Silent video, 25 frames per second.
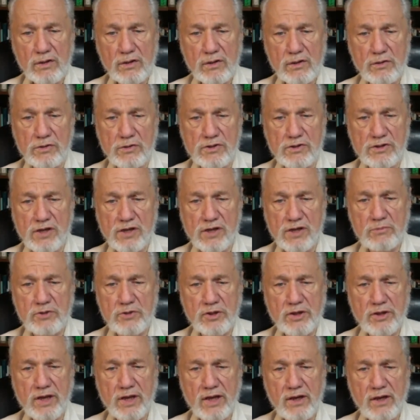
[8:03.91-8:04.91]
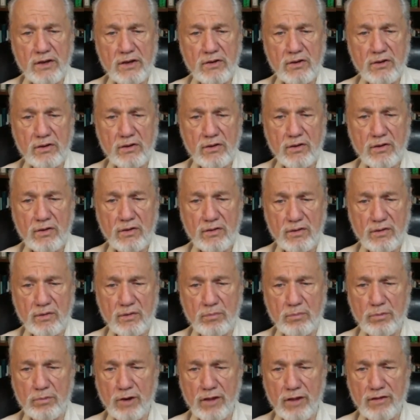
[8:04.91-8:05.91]
to subjugate the
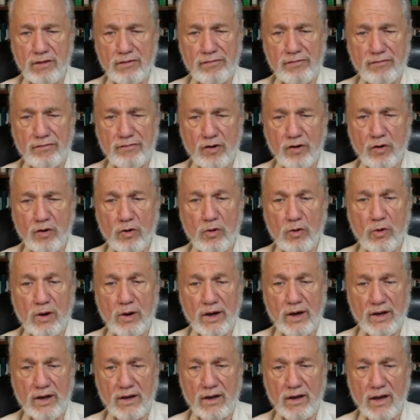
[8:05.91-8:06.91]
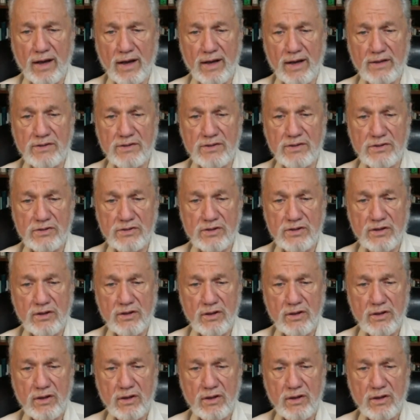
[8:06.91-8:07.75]
brother foe at last,